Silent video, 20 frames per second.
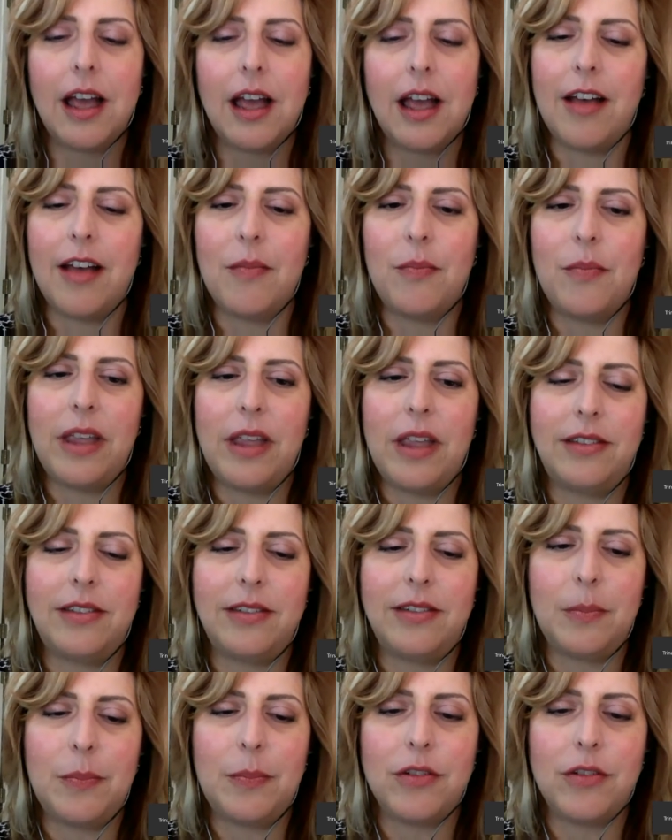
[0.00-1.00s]

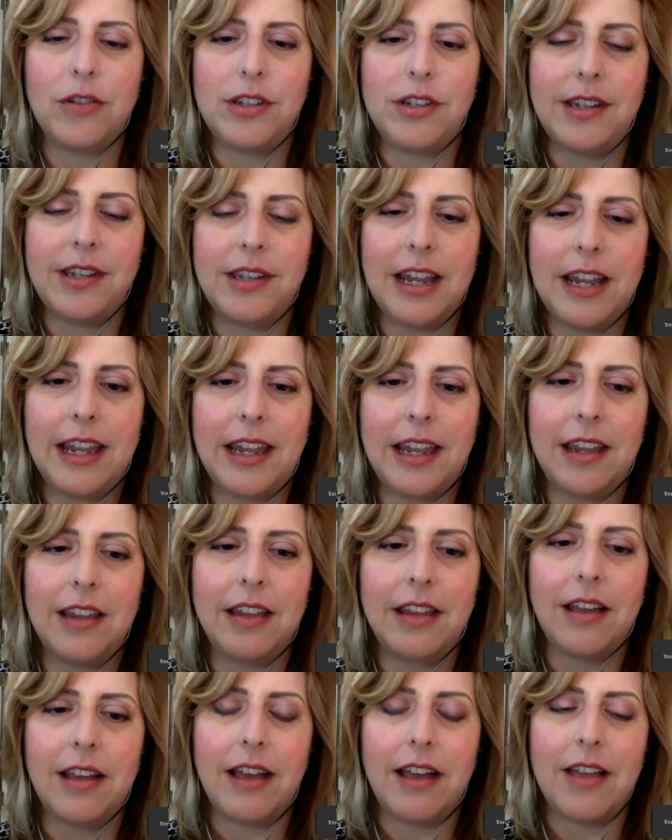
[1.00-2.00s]
It's about
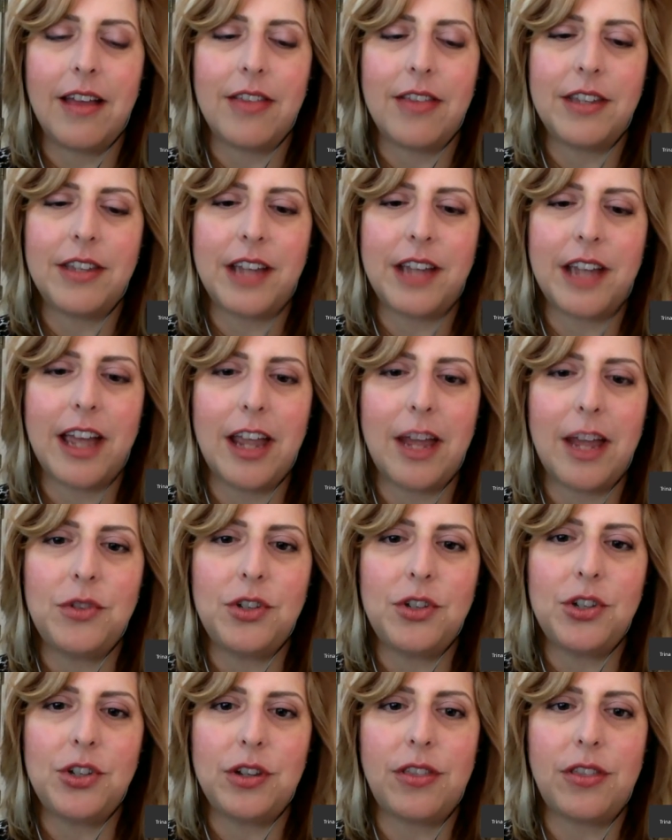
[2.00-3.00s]
taking the time
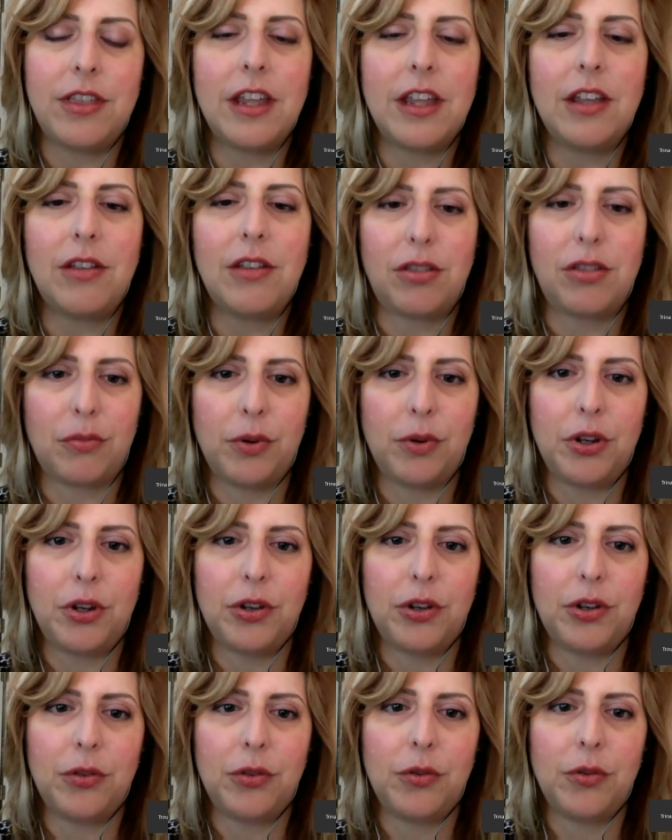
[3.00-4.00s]
to think
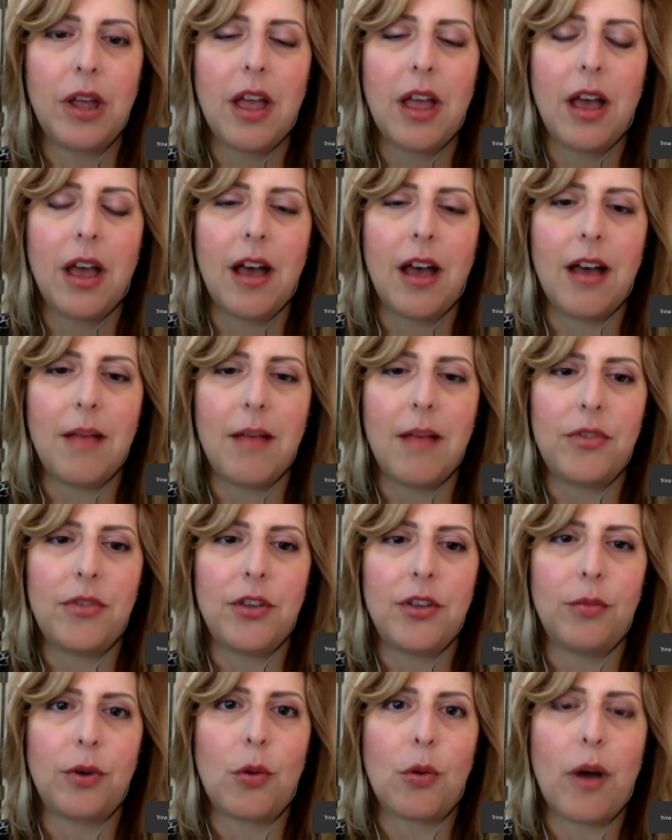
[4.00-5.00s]
through
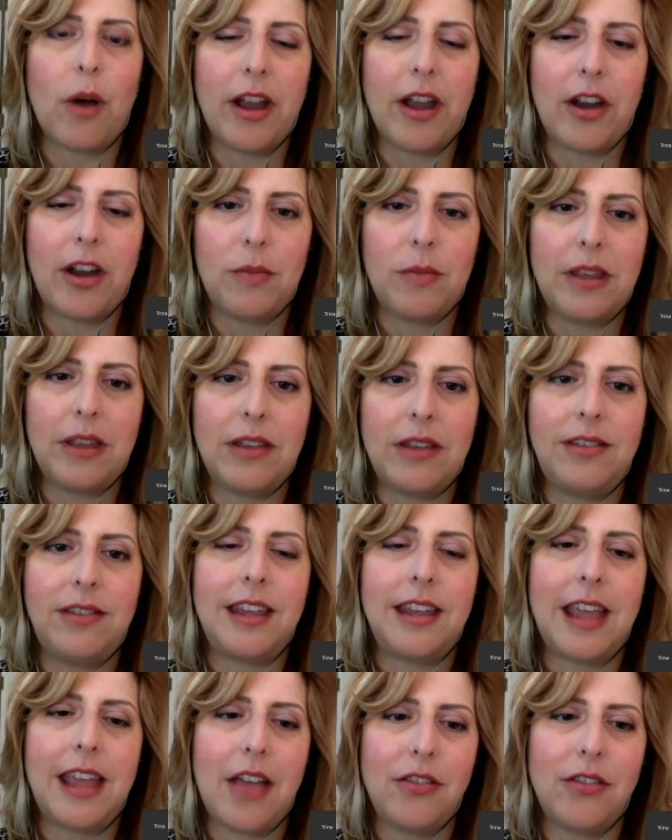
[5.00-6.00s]
the requirements,
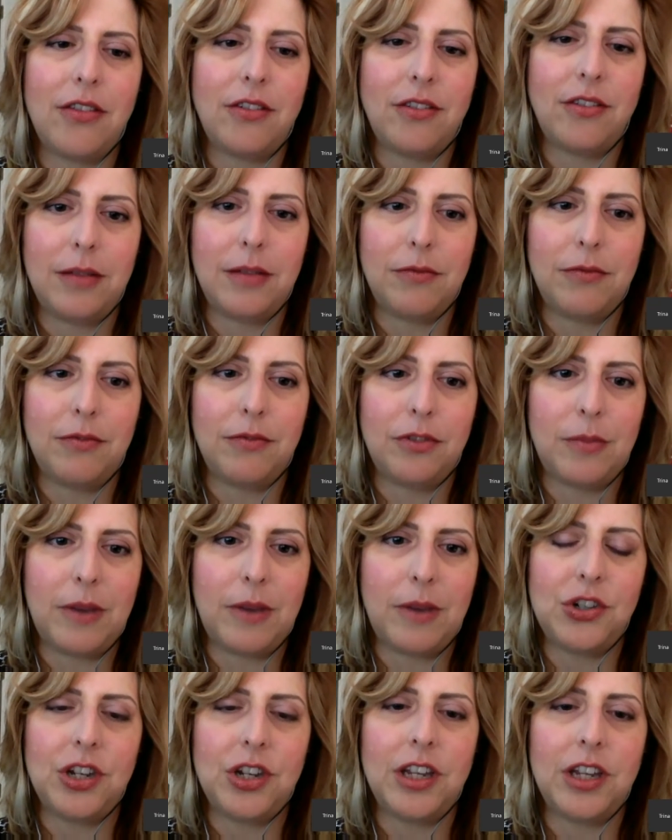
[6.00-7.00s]
to gather the
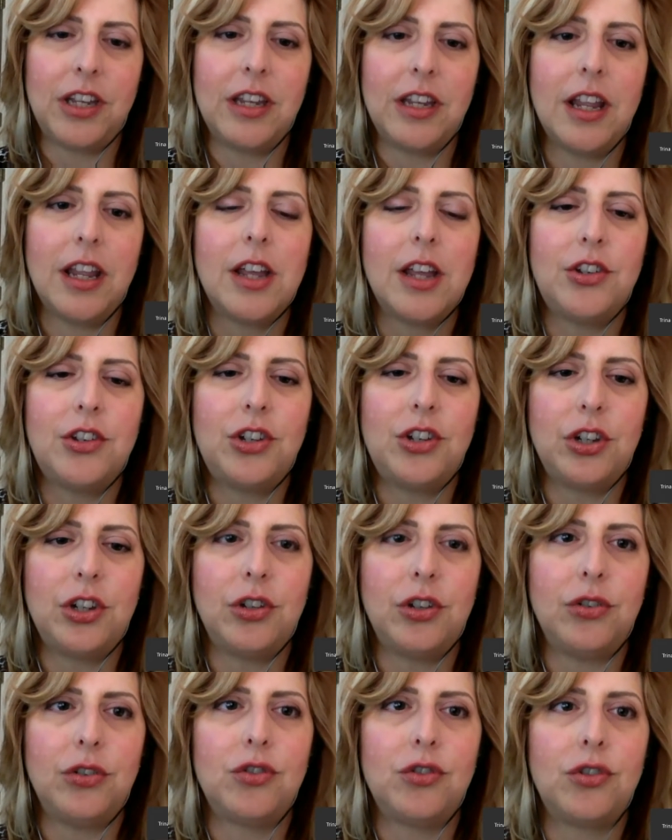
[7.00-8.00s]
information,
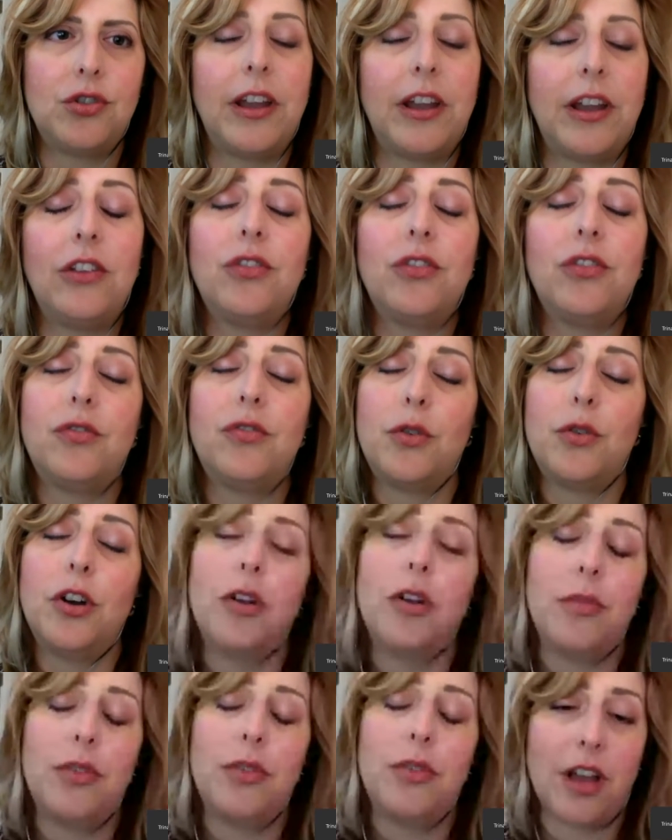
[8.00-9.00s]
to
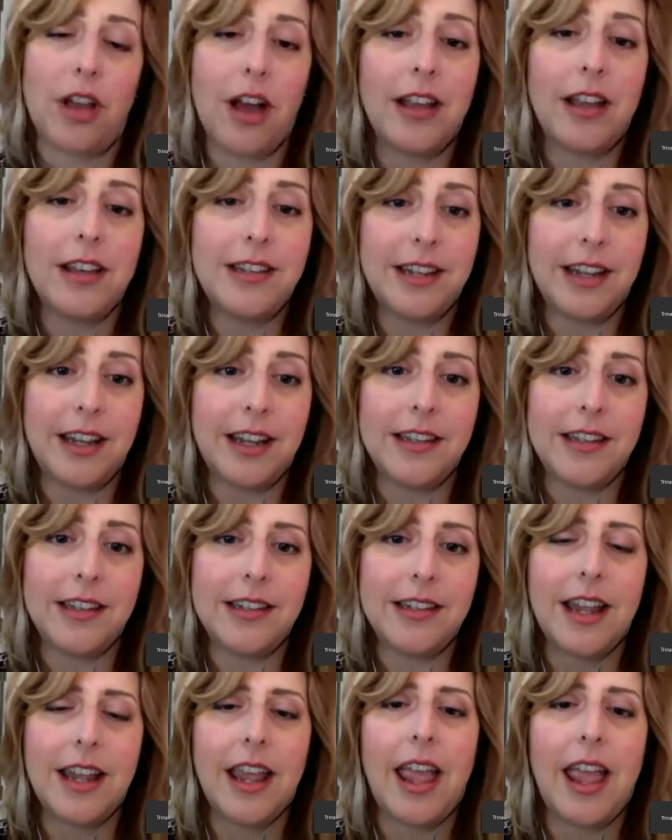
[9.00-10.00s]
transform the content.